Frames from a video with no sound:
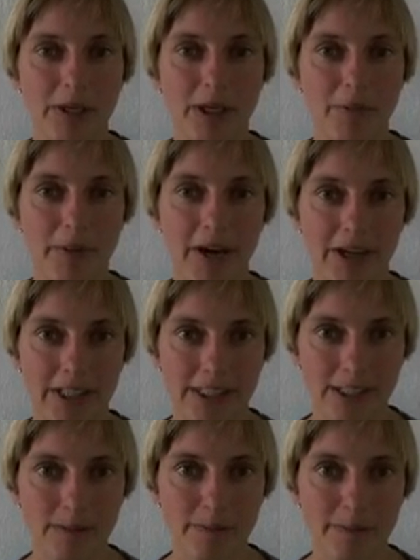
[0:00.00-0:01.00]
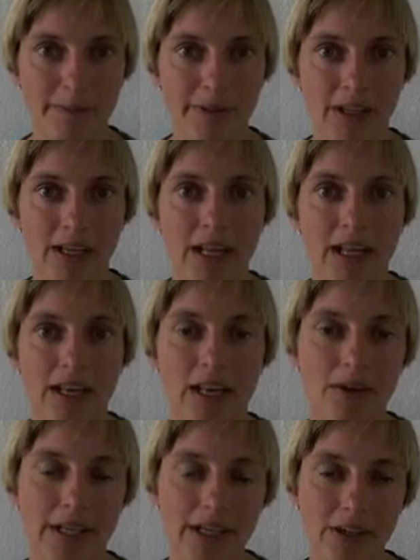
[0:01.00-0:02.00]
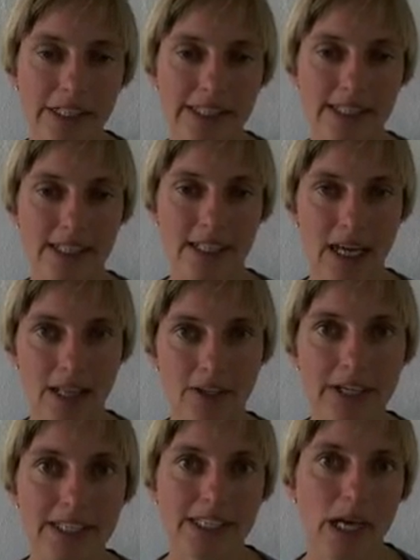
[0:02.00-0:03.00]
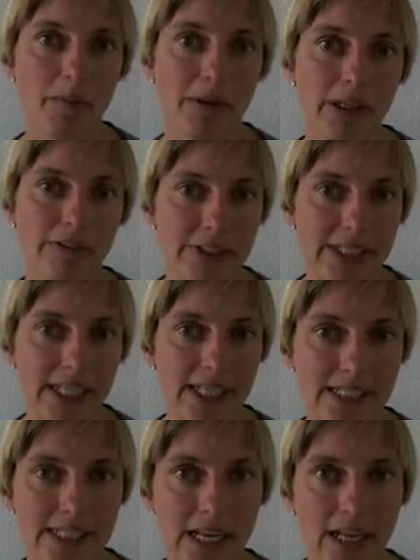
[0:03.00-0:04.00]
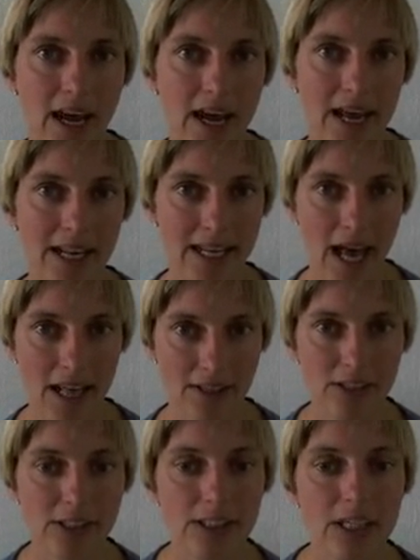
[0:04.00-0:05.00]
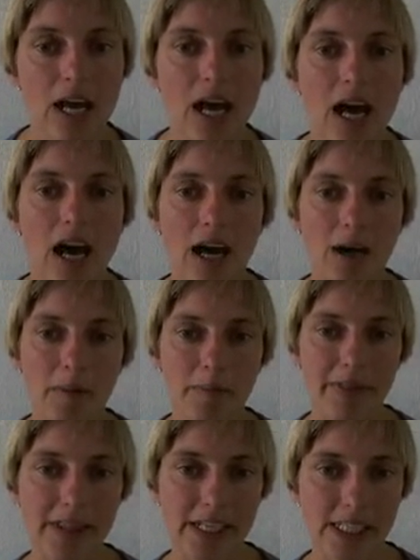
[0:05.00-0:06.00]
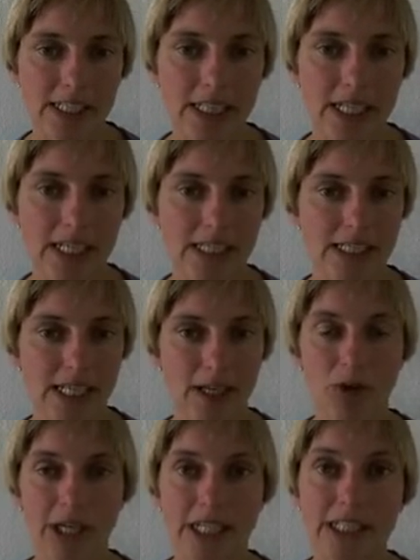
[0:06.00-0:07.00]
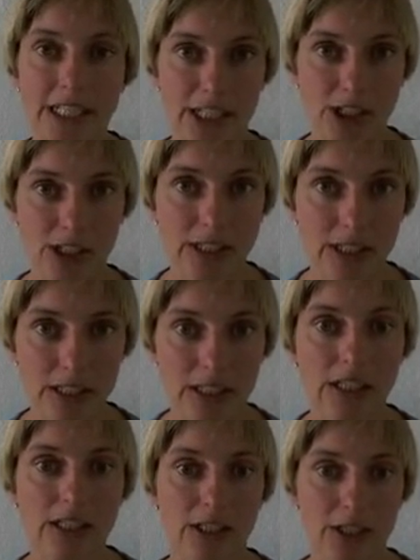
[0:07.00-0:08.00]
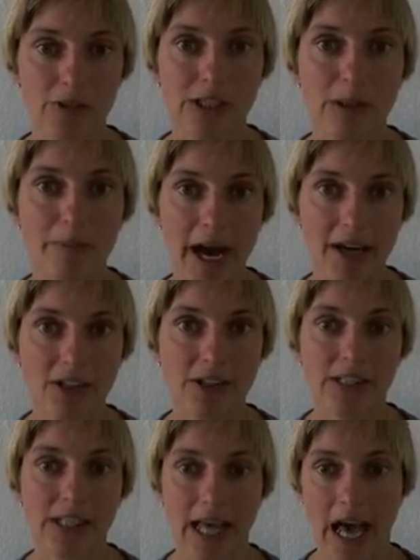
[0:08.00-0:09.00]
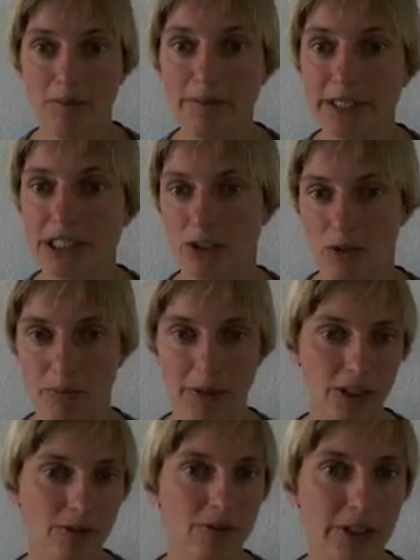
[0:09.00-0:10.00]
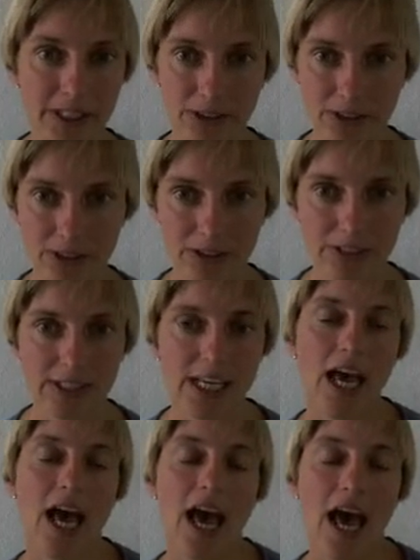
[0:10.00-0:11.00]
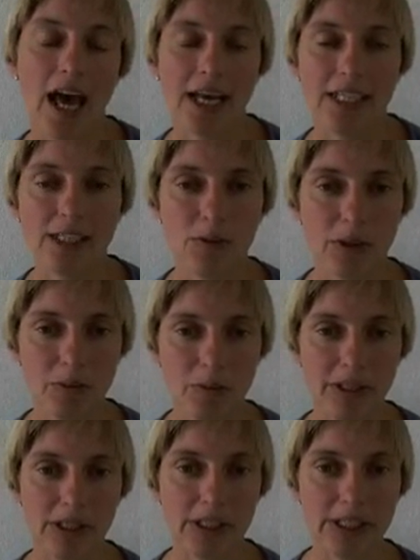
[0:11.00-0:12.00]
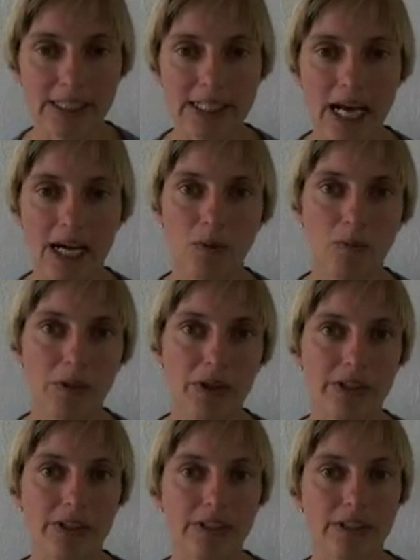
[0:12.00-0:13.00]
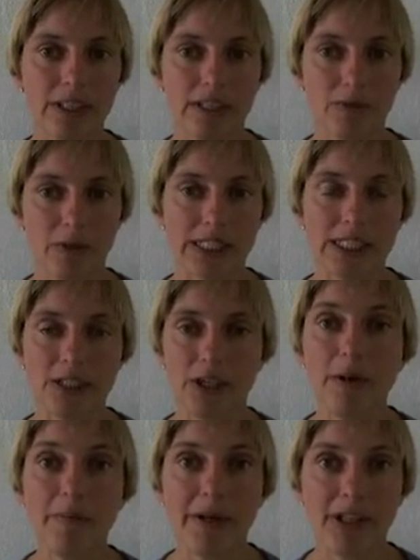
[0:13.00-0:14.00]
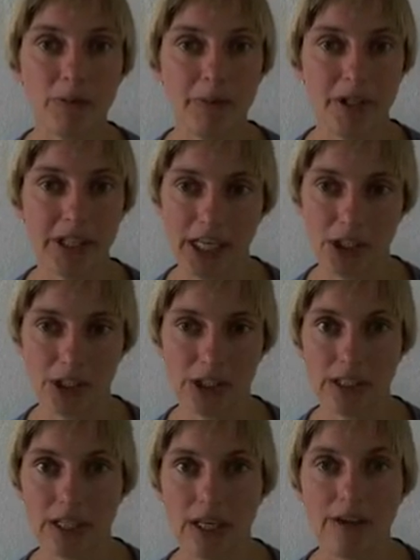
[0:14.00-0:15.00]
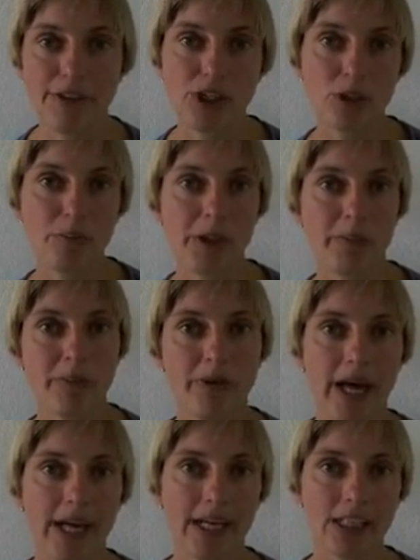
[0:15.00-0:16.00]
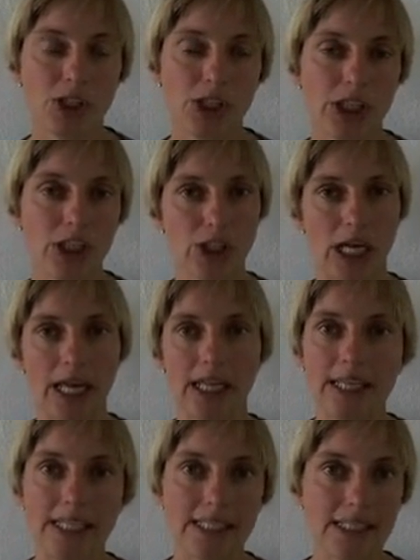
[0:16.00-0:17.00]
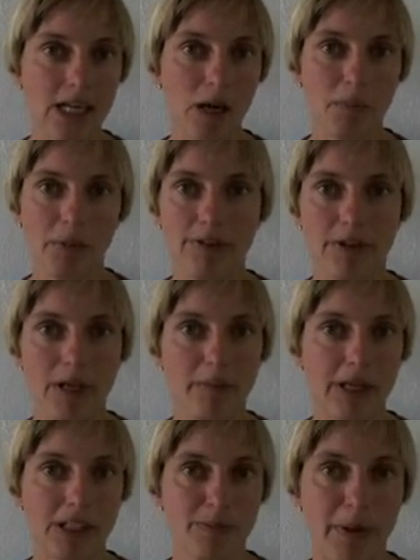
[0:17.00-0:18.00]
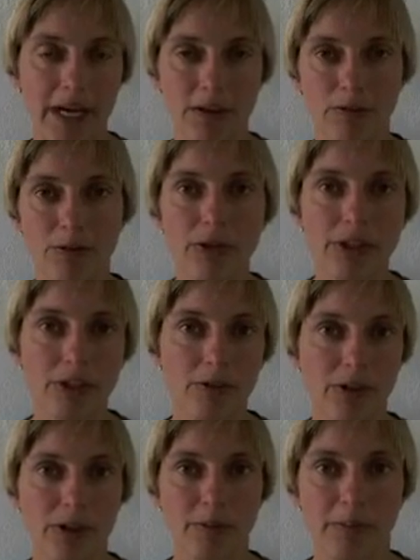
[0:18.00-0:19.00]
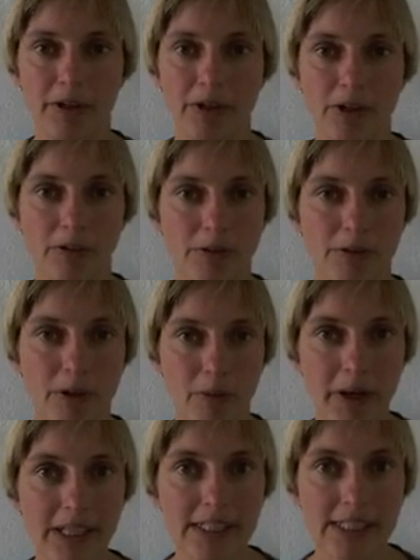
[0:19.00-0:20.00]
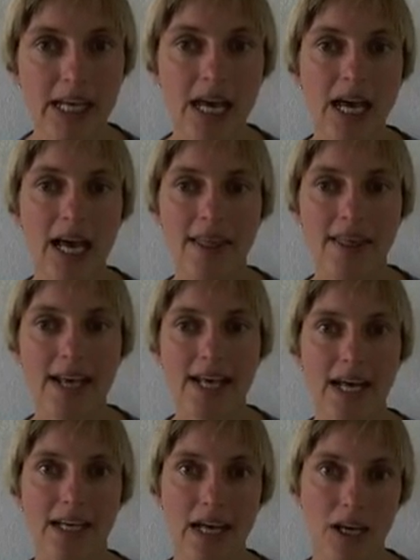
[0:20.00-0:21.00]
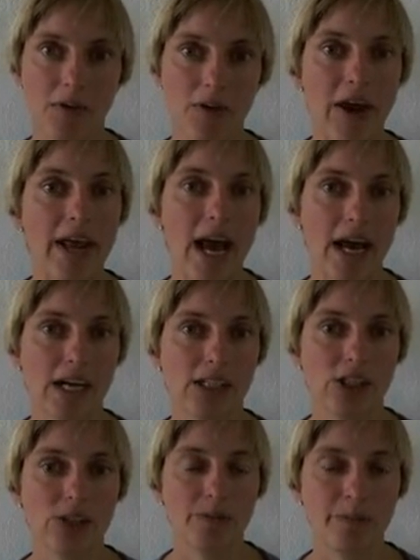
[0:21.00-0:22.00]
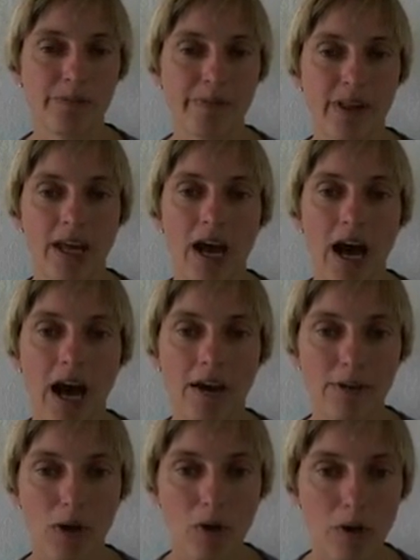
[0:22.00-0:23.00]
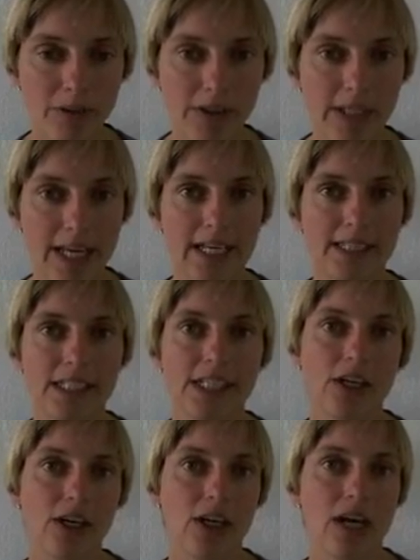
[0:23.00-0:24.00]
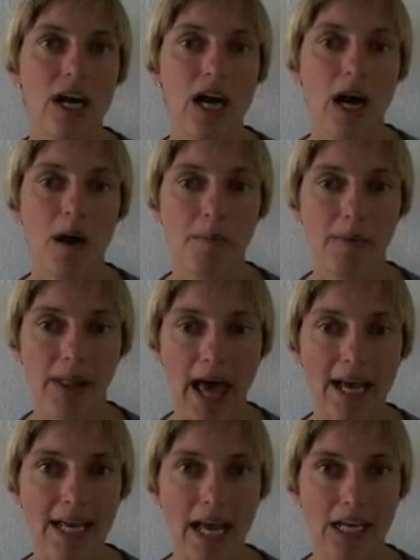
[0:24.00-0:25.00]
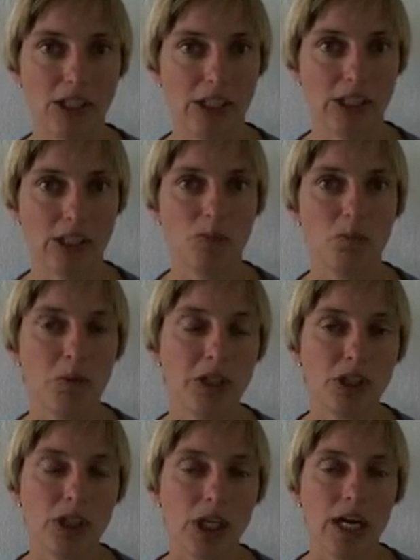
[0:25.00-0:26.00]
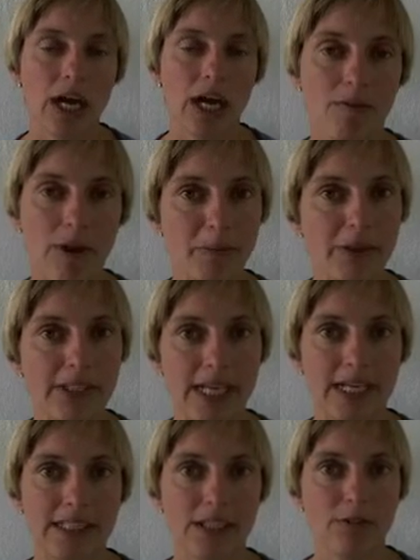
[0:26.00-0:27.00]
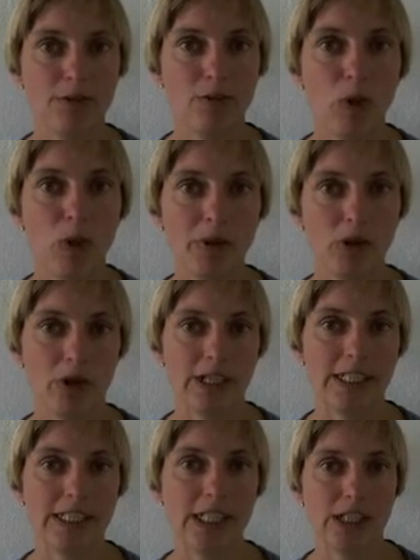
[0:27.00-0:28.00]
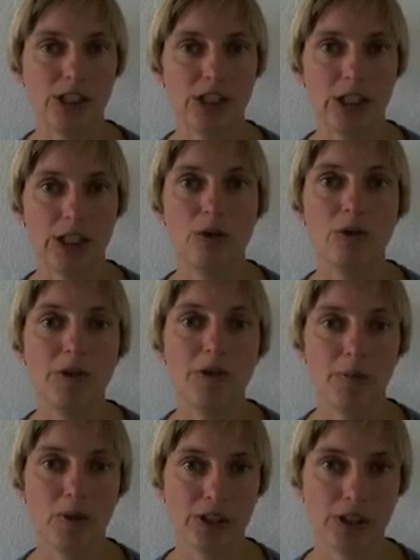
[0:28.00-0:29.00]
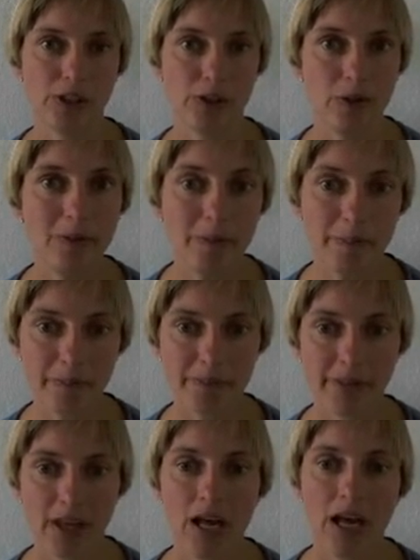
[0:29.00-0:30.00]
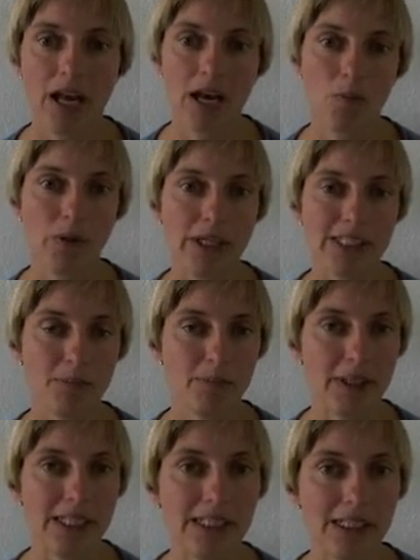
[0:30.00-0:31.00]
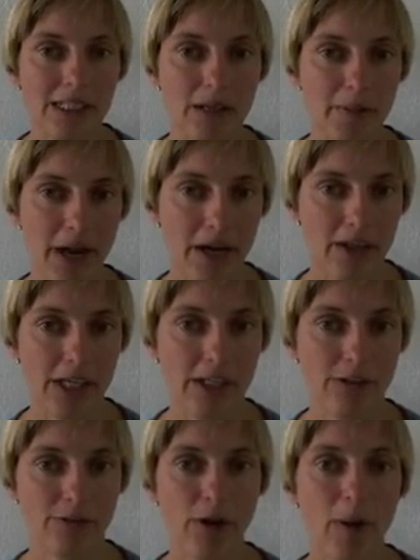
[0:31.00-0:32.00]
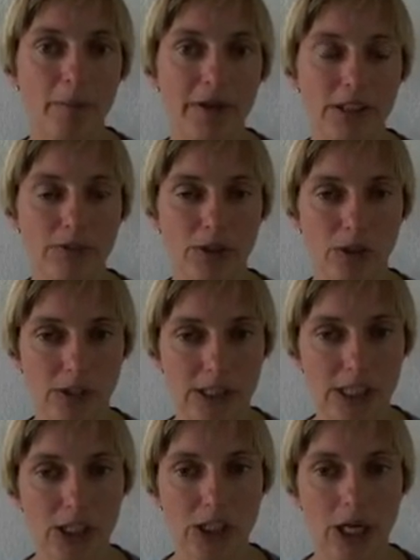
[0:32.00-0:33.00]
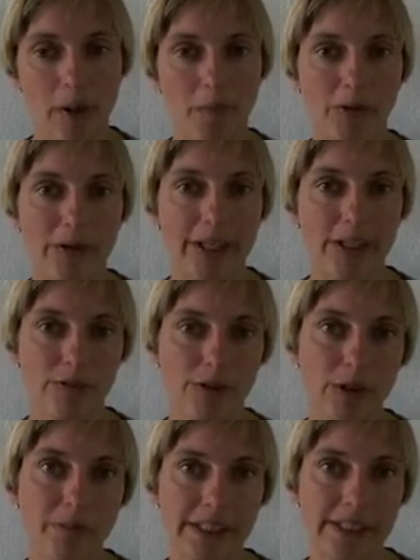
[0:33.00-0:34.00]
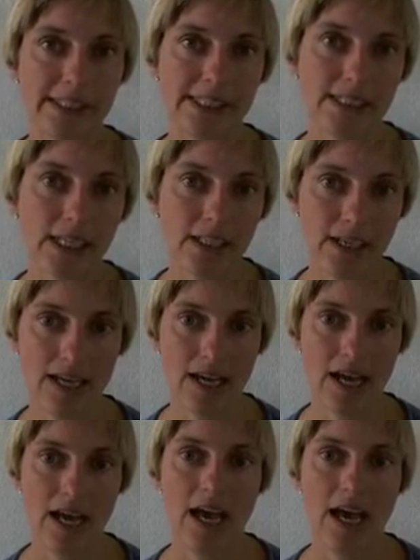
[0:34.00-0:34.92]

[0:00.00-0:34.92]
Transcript: apparent. Now here is another example of a data set I had gathered. This is an organization, Hewlett-Packard Labs, so a bunch of researchers, and what we looked at was their email communication. If two people had exchanged at least a couple of emails back and forth over the period of a few months, they get a gray edge. I've overlaid here black edges which represent the formal organization, who reports to whom. Now what is immediately apparent from this visualization and what we confirmed in the study